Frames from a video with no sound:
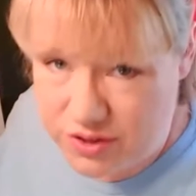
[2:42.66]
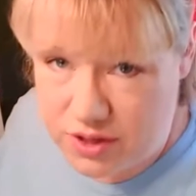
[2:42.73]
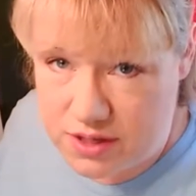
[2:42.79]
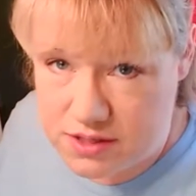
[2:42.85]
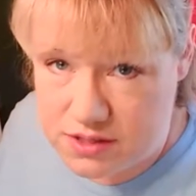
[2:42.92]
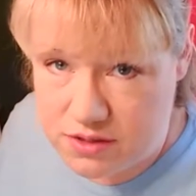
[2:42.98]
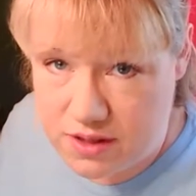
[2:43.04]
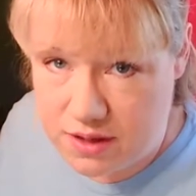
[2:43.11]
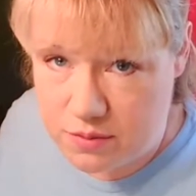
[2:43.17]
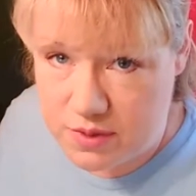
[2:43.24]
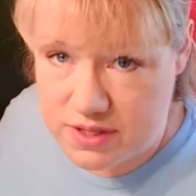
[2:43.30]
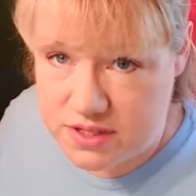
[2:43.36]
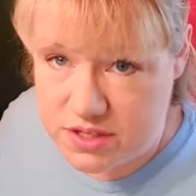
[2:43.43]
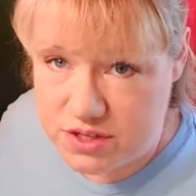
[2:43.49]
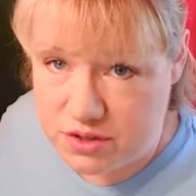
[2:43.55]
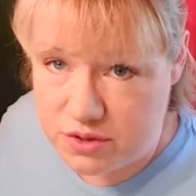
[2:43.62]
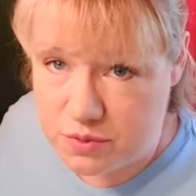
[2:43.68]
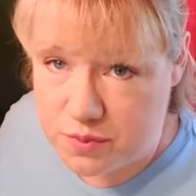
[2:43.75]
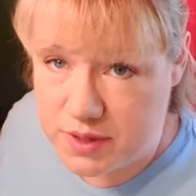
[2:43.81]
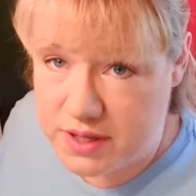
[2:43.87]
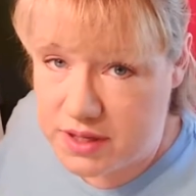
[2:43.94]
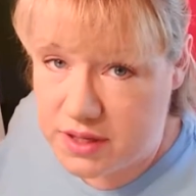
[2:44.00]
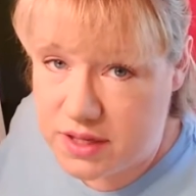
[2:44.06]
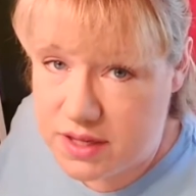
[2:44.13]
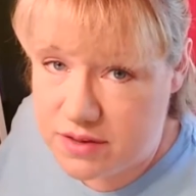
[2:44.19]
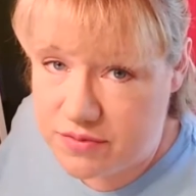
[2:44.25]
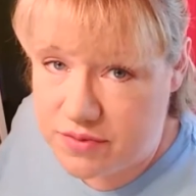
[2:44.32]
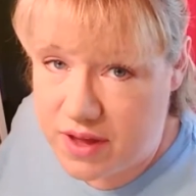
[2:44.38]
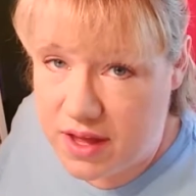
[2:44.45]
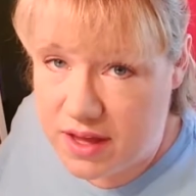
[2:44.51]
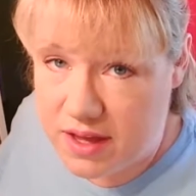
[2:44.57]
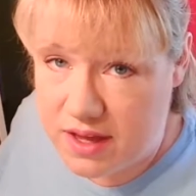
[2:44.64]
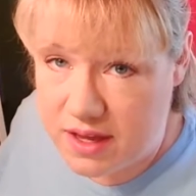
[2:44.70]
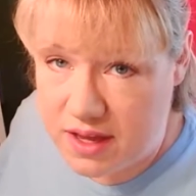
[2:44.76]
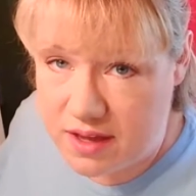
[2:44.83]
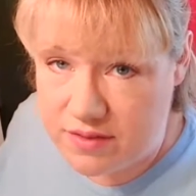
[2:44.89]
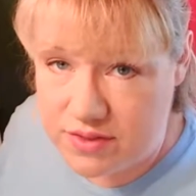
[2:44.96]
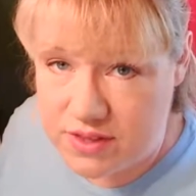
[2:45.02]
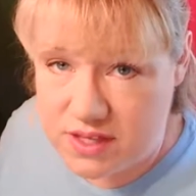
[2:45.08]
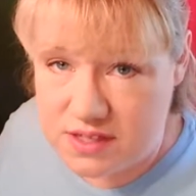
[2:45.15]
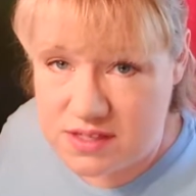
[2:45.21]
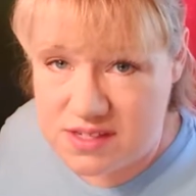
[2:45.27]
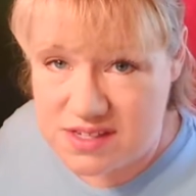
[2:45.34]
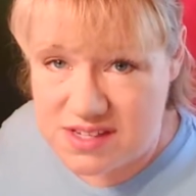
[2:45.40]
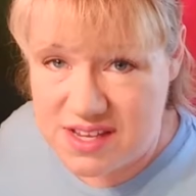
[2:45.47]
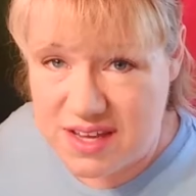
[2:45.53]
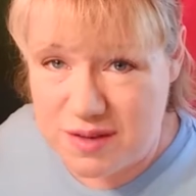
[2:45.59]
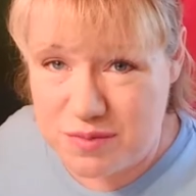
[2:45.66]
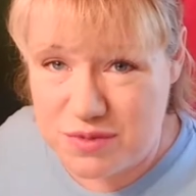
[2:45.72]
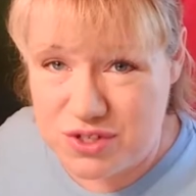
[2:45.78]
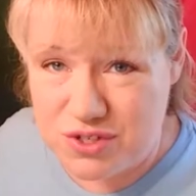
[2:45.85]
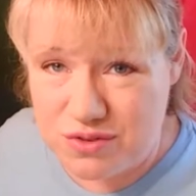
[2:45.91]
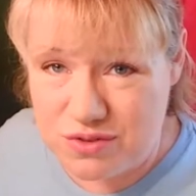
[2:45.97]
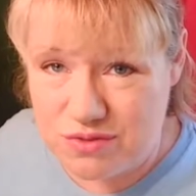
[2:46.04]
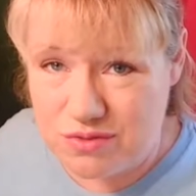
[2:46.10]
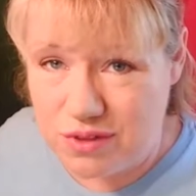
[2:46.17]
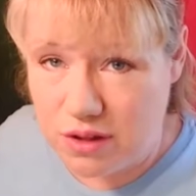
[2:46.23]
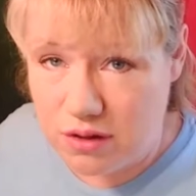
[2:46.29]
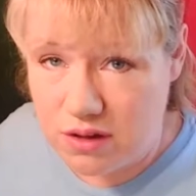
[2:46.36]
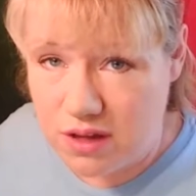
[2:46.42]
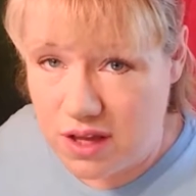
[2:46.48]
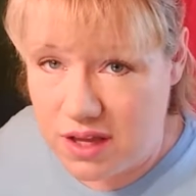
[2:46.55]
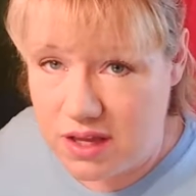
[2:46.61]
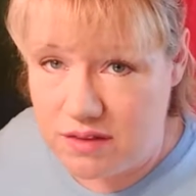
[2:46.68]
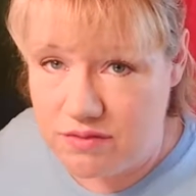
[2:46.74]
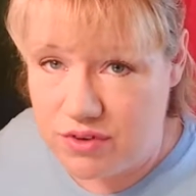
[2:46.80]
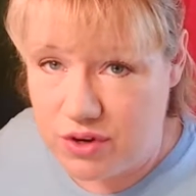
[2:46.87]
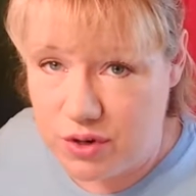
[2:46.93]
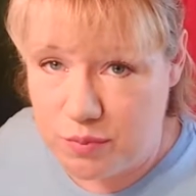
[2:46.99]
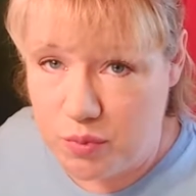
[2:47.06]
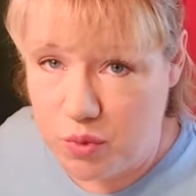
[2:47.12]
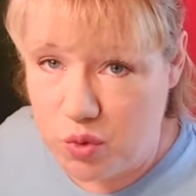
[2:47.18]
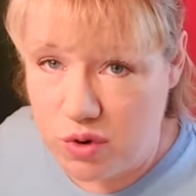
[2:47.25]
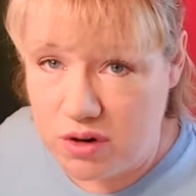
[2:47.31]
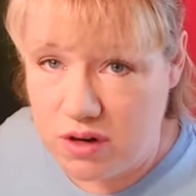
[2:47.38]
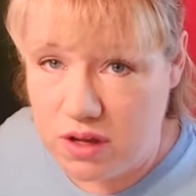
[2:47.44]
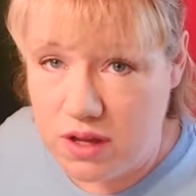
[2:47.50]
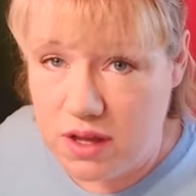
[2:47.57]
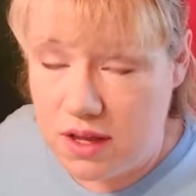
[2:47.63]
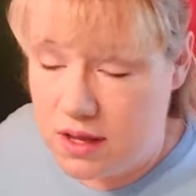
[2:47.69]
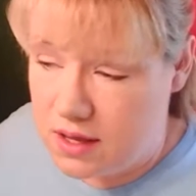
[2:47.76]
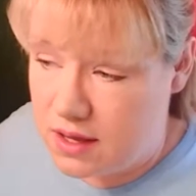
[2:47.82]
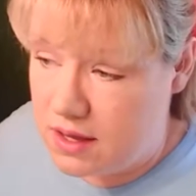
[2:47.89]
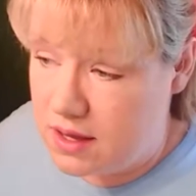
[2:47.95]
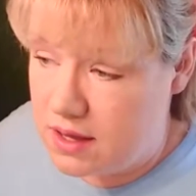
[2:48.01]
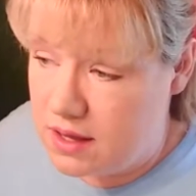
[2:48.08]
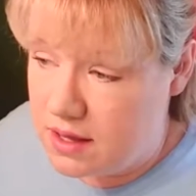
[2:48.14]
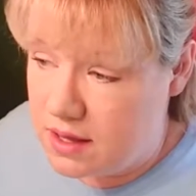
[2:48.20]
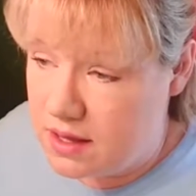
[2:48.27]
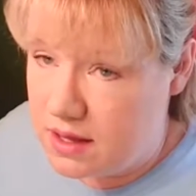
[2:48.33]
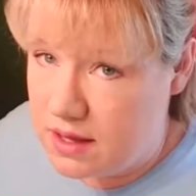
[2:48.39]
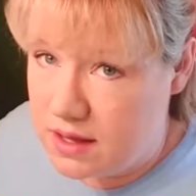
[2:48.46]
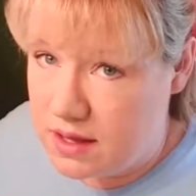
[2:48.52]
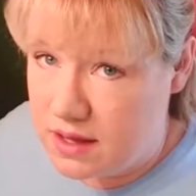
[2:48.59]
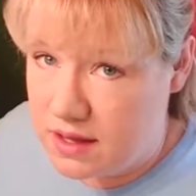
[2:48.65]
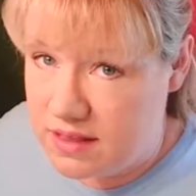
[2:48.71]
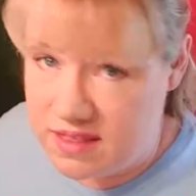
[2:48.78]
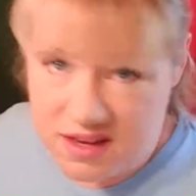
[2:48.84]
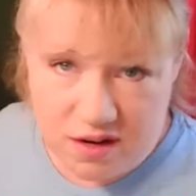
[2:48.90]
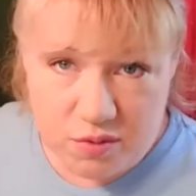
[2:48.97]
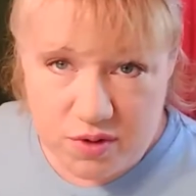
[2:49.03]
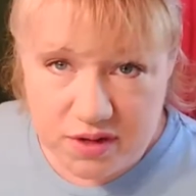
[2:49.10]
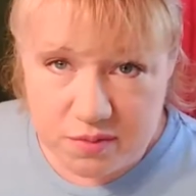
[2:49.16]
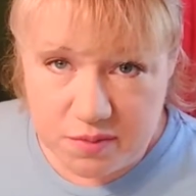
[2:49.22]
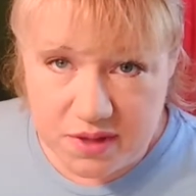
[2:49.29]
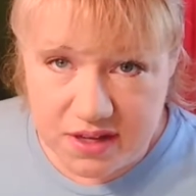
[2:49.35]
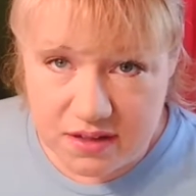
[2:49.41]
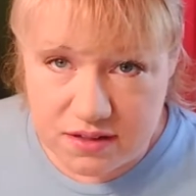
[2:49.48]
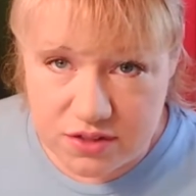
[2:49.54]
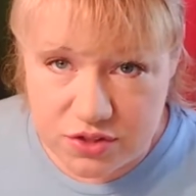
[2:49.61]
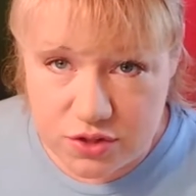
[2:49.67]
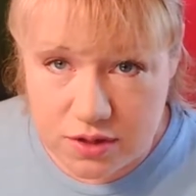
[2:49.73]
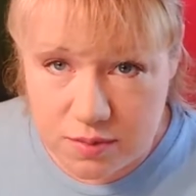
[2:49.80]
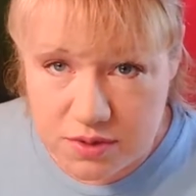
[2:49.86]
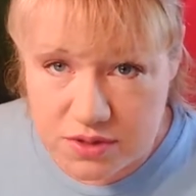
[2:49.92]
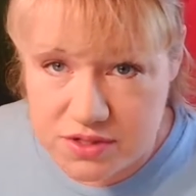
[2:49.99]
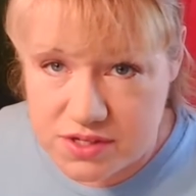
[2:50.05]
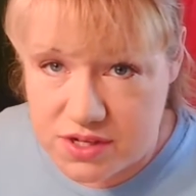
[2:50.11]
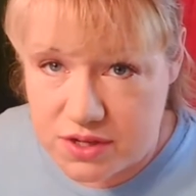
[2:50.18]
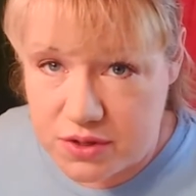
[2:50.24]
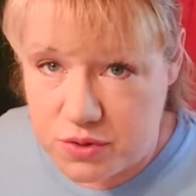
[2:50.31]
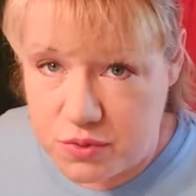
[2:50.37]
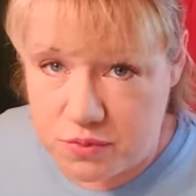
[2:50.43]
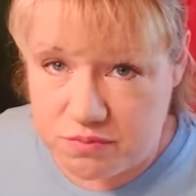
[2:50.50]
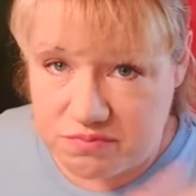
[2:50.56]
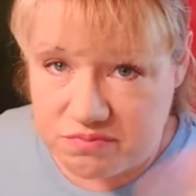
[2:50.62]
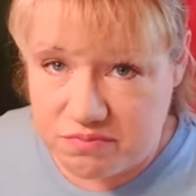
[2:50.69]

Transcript: you guys are that way too, but if I have things the same too long, I get very bored. And then I wind up getting into trouble. So,